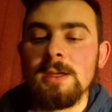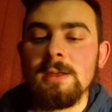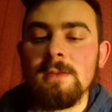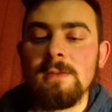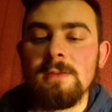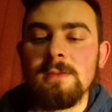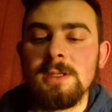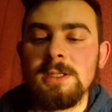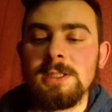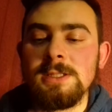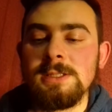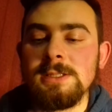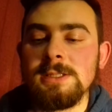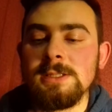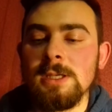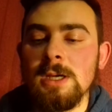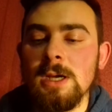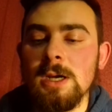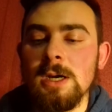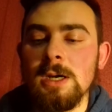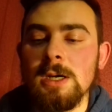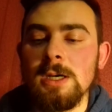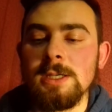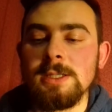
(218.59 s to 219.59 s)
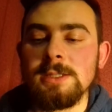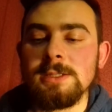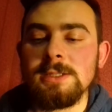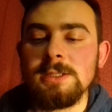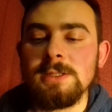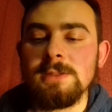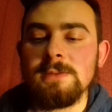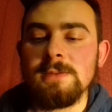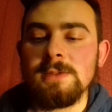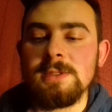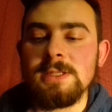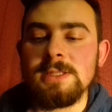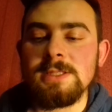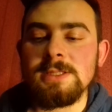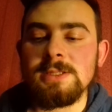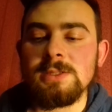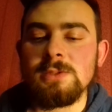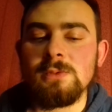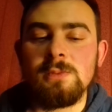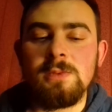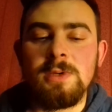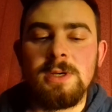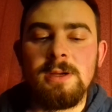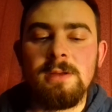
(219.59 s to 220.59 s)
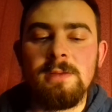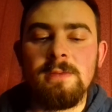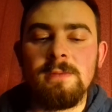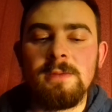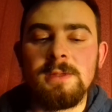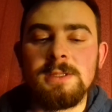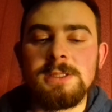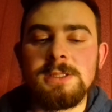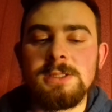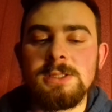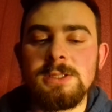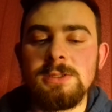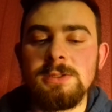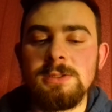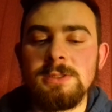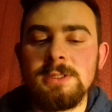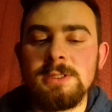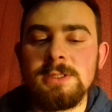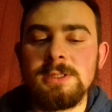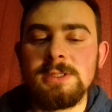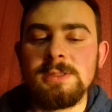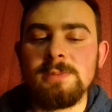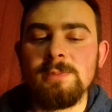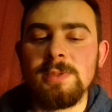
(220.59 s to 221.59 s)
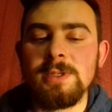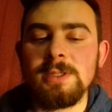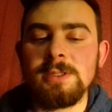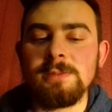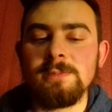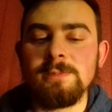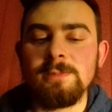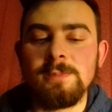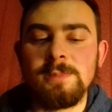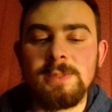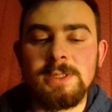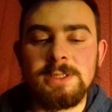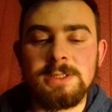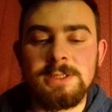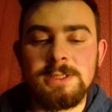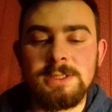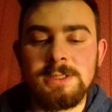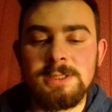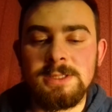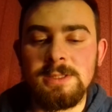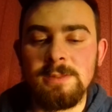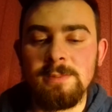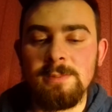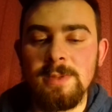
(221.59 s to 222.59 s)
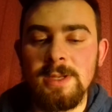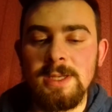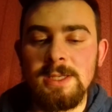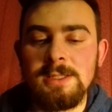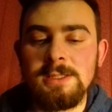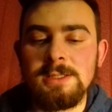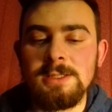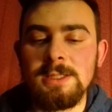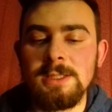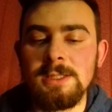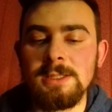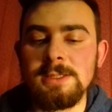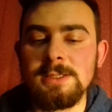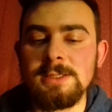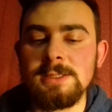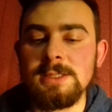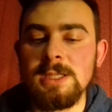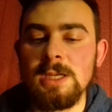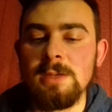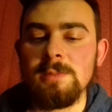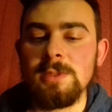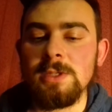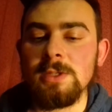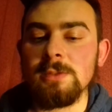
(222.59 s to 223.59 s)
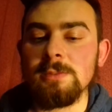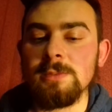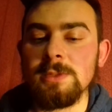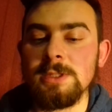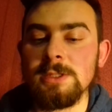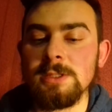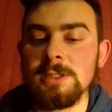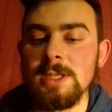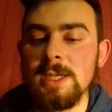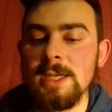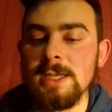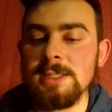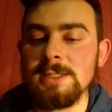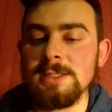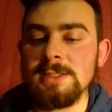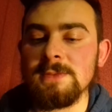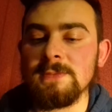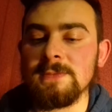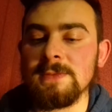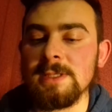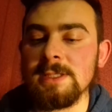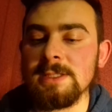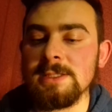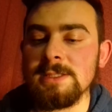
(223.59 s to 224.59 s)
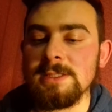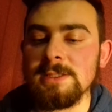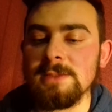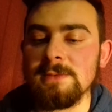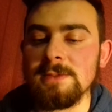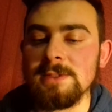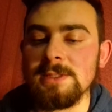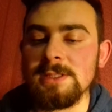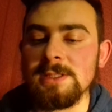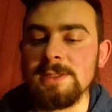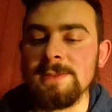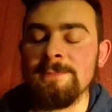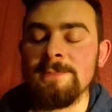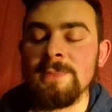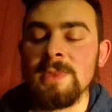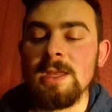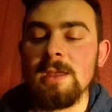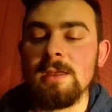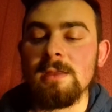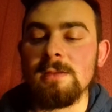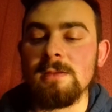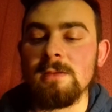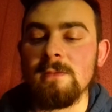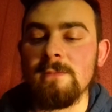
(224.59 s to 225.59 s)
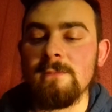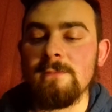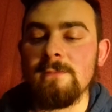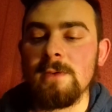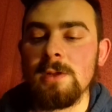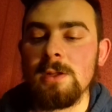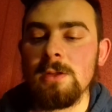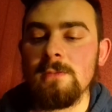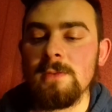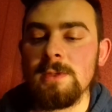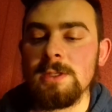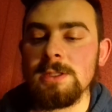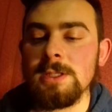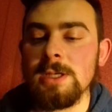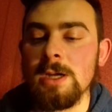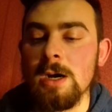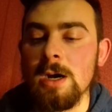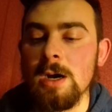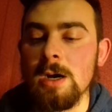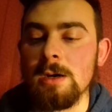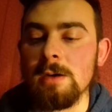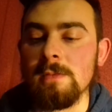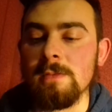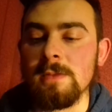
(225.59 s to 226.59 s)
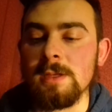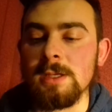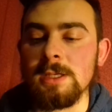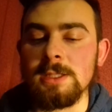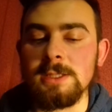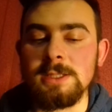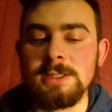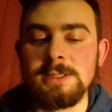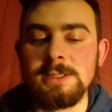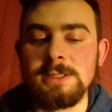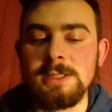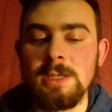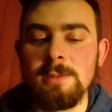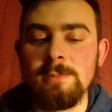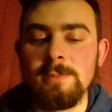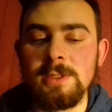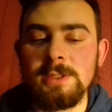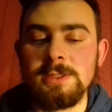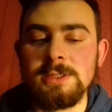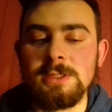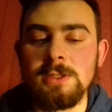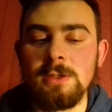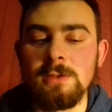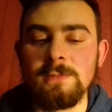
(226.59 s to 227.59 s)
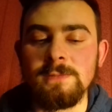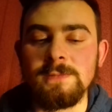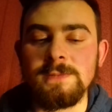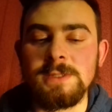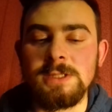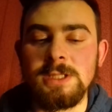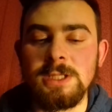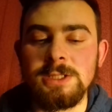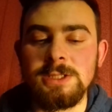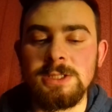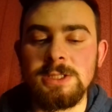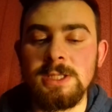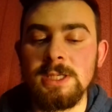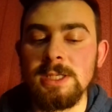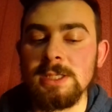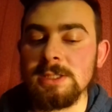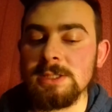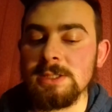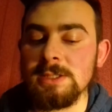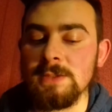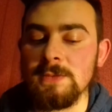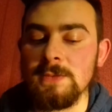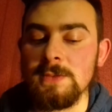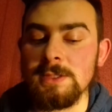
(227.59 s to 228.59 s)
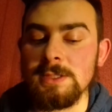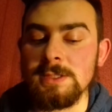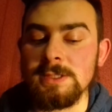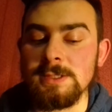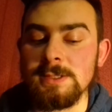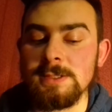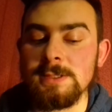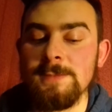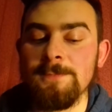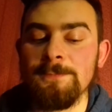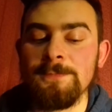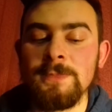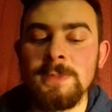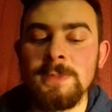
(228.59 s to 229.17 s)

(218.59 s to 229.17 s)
These are activities where the students participate in some communicative activity. The following are the examples of such activities.